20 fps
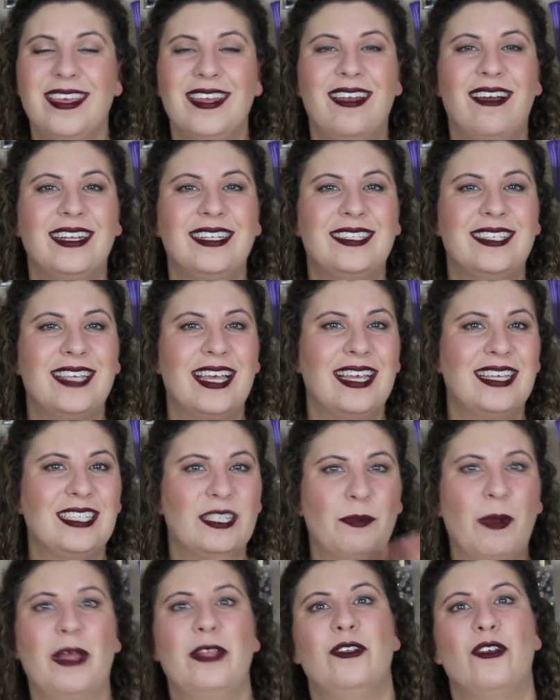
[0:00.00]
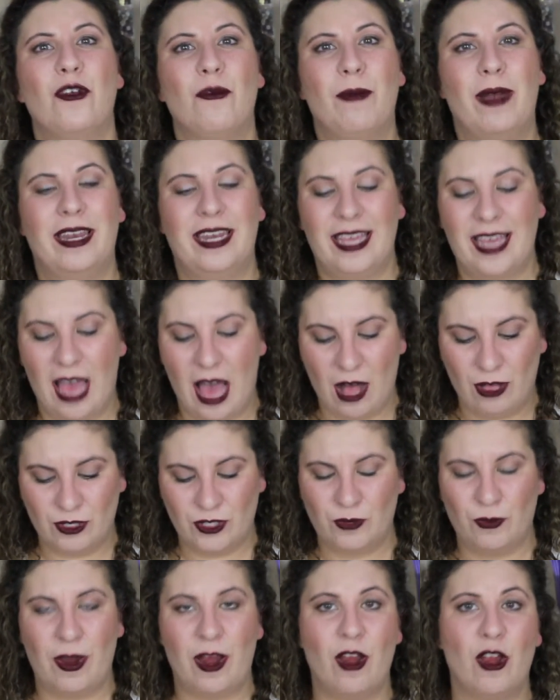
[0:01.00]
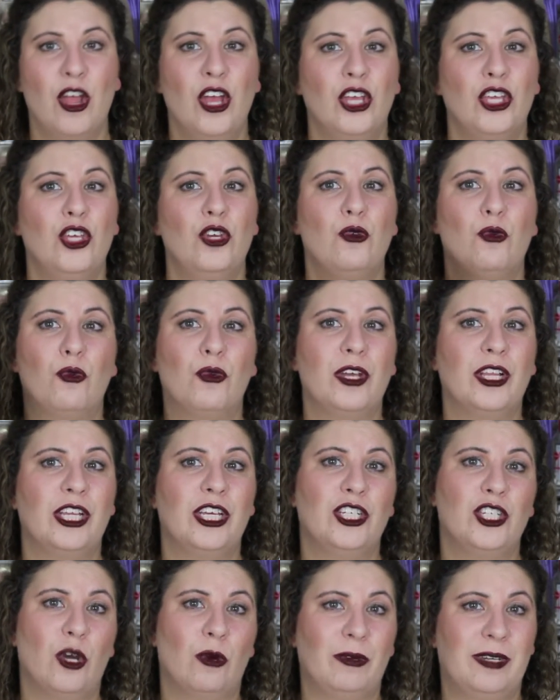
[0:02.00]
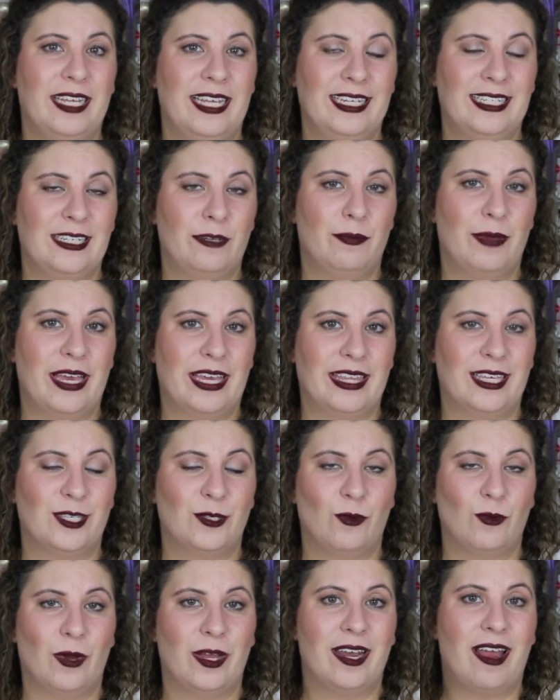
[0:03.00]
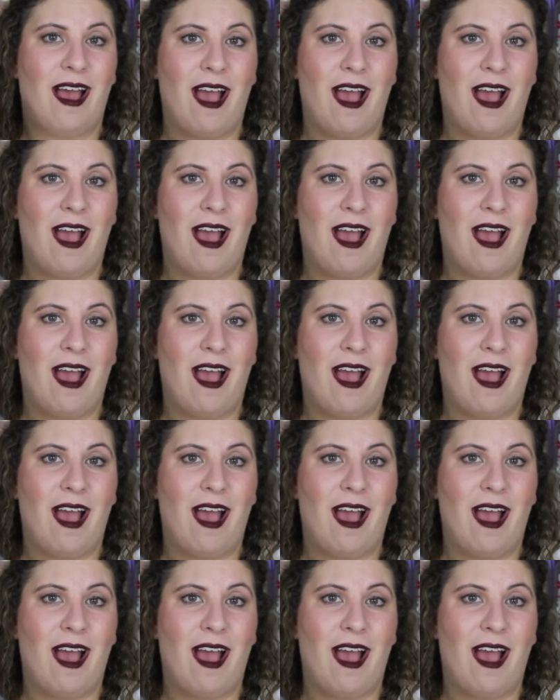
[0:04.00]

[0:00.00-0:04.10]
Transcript: then I'd say spend your money elsewhere. You really don't need to pick this one